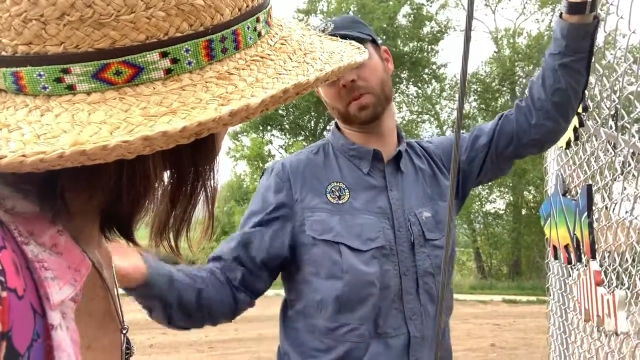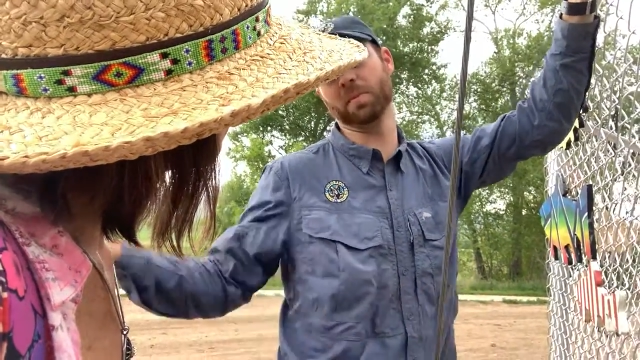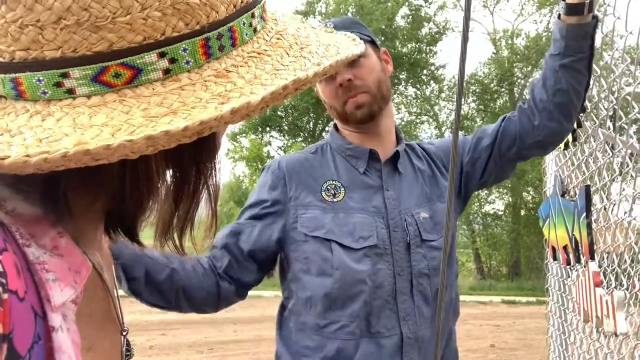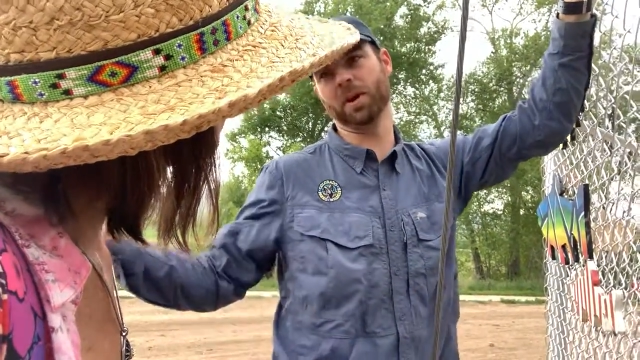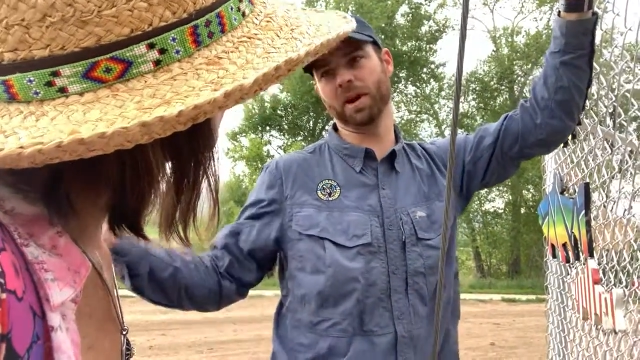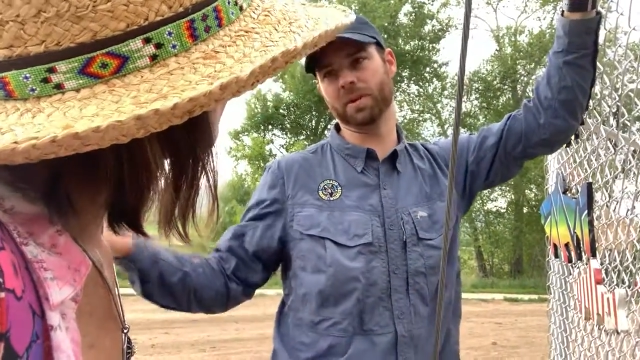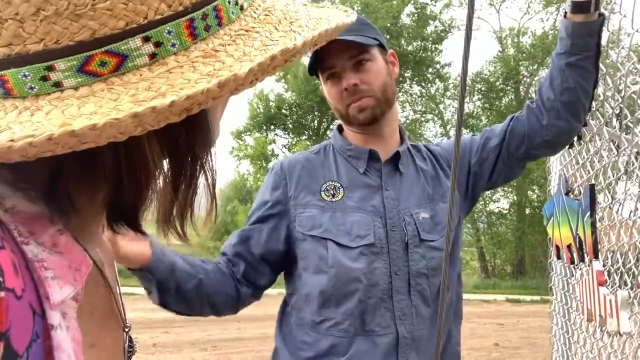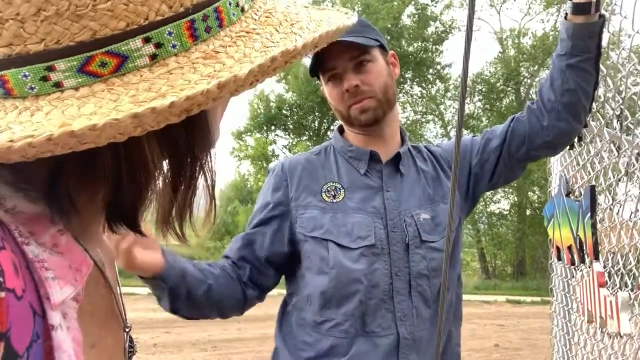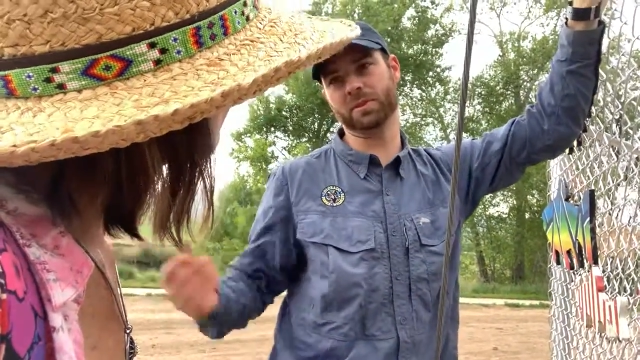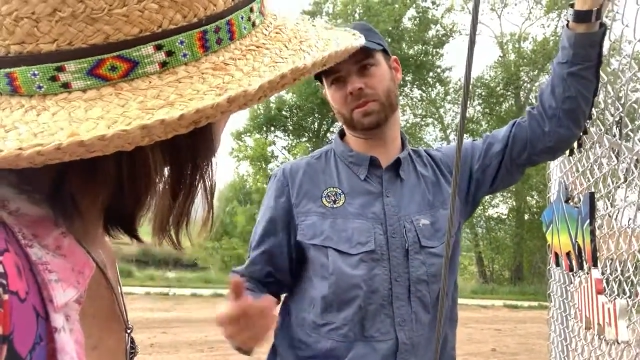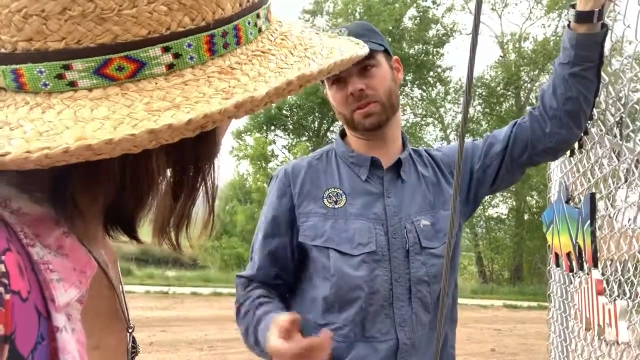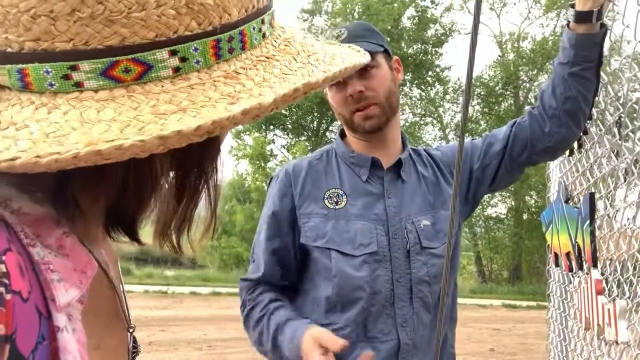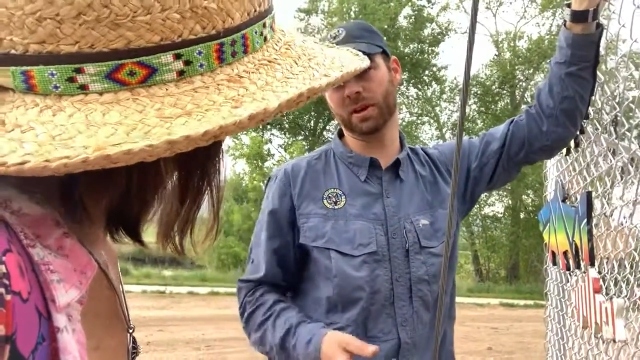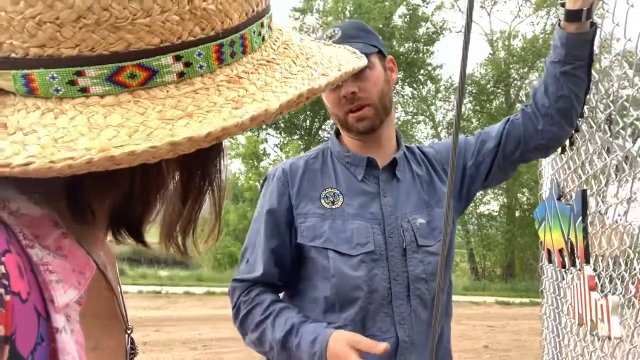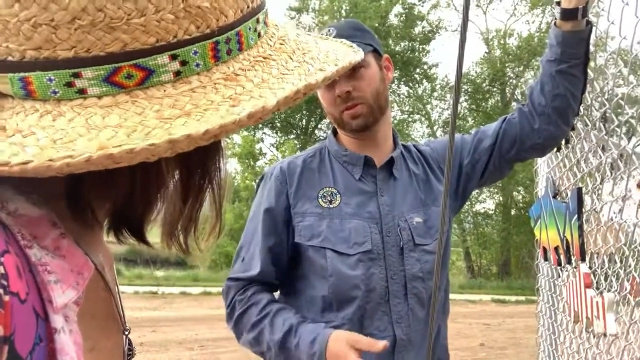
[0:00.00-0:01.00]
the
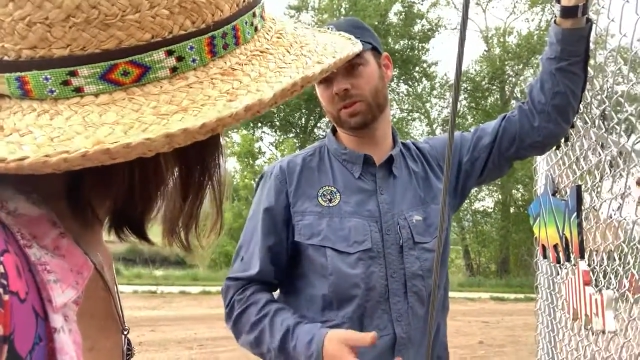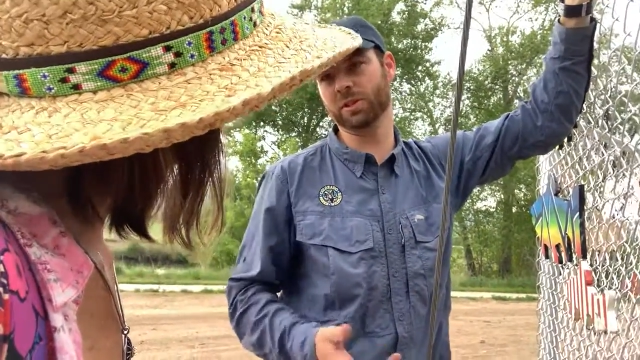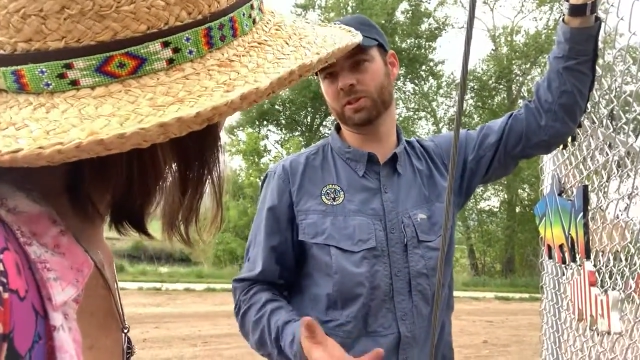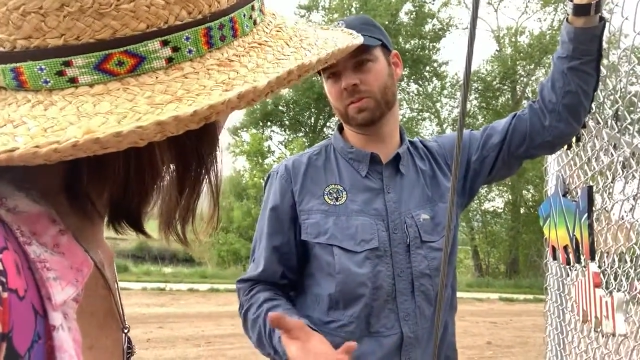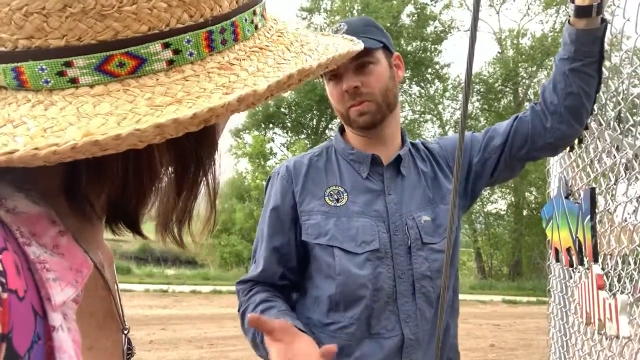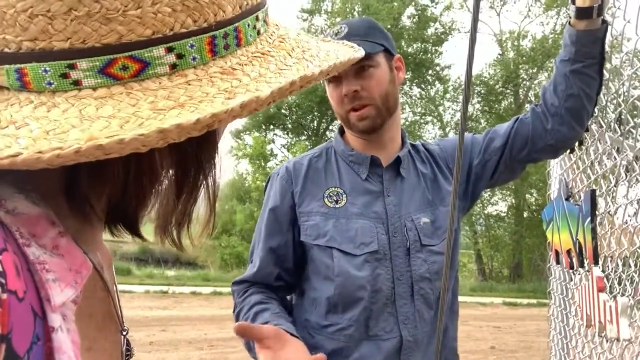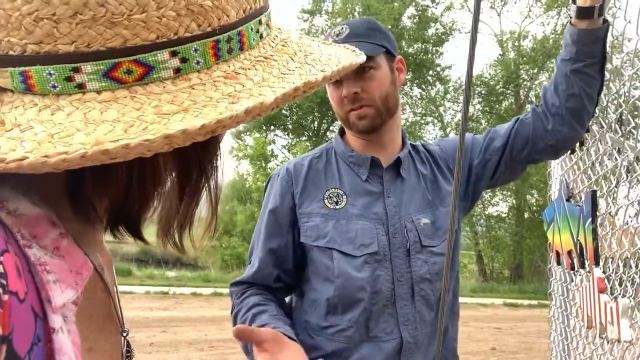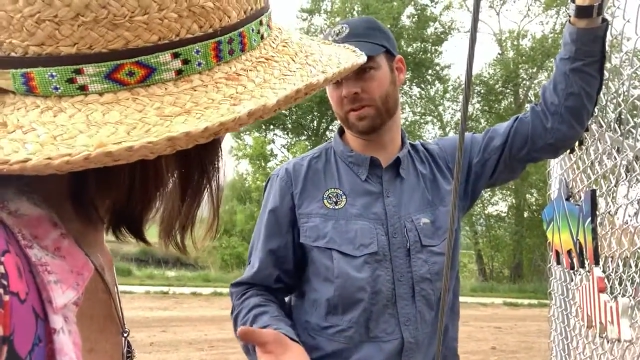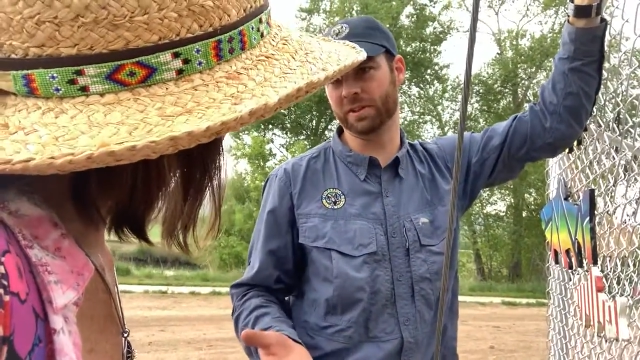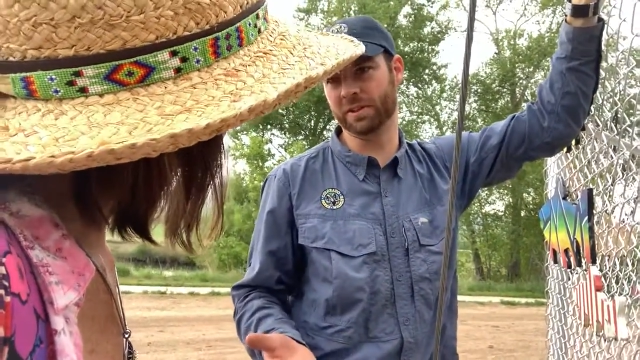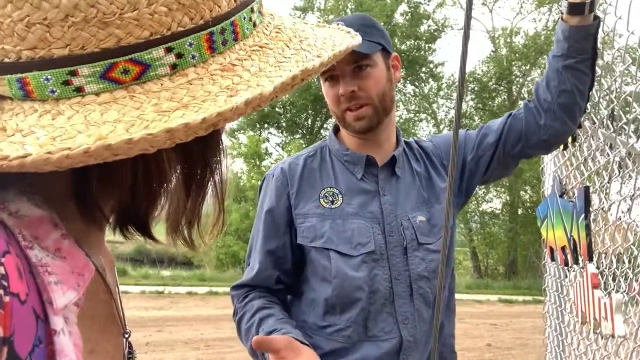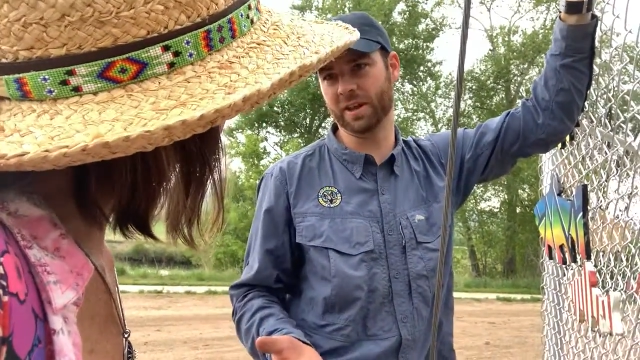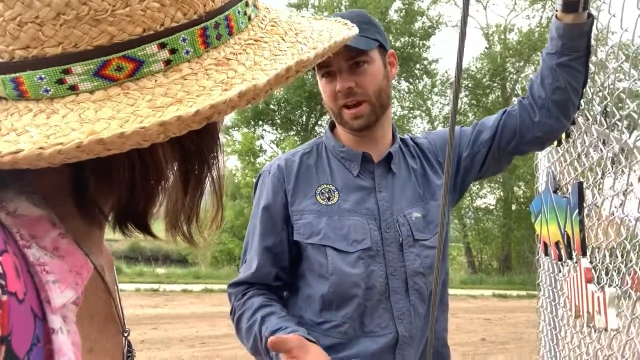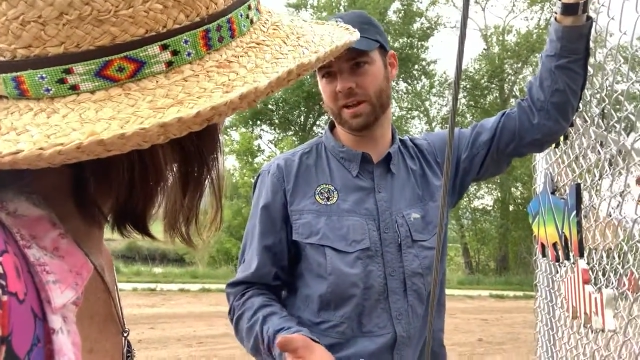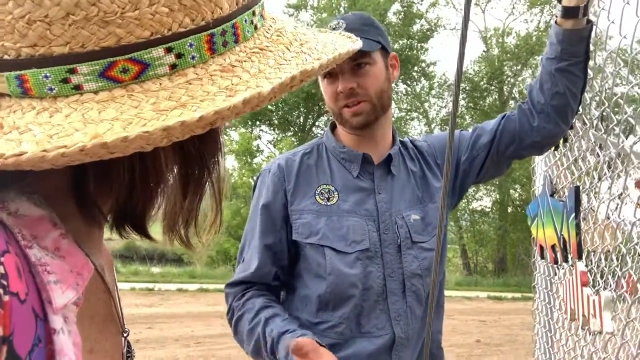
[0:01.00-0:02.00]
pipes, which is a benefit to
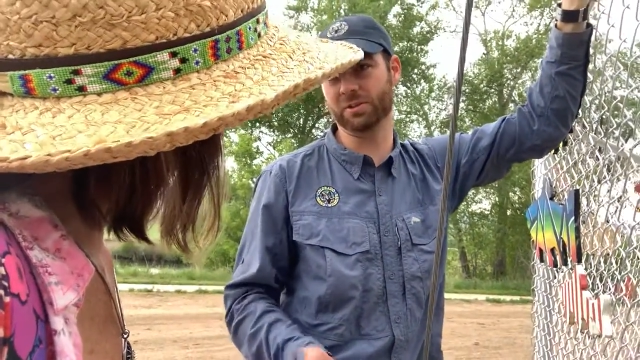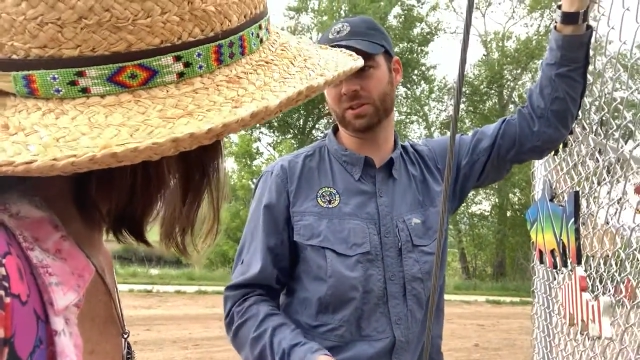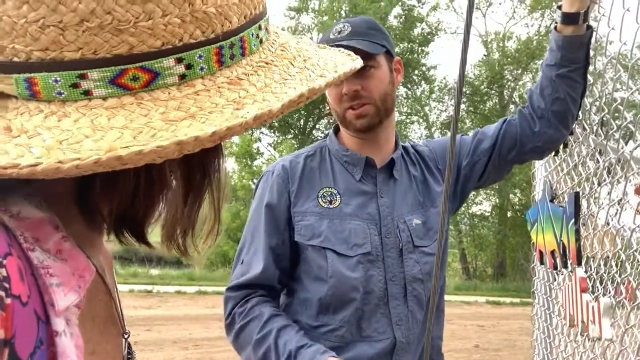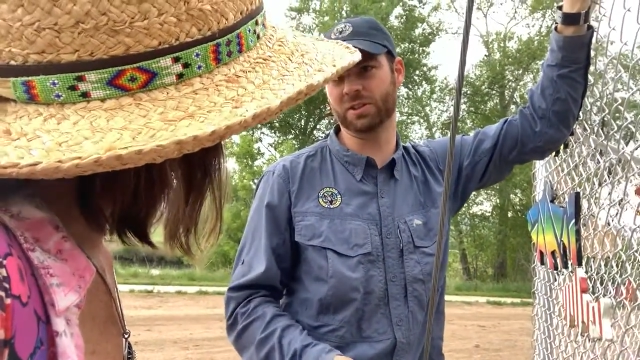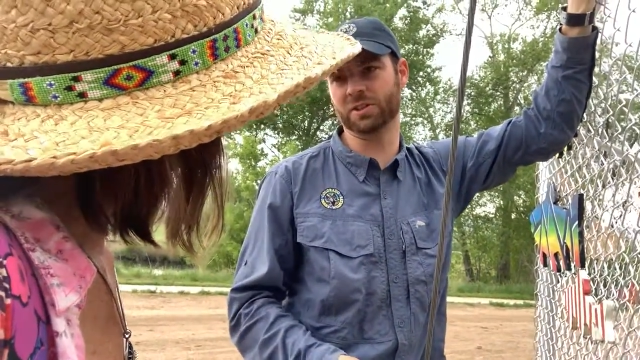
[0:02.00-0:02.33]
the hatchery